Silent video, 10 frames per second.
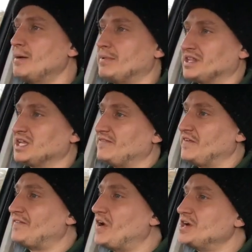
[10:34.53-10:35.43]
but I think if
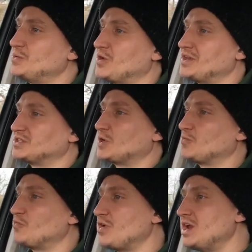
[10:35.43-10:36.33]
you find one that's got a
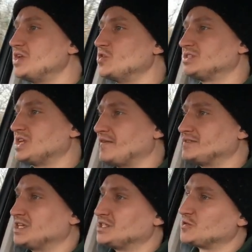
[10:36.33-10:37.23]
really good
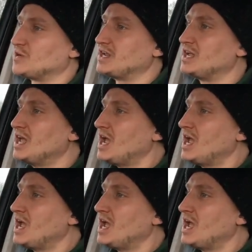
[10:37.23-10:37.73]
service history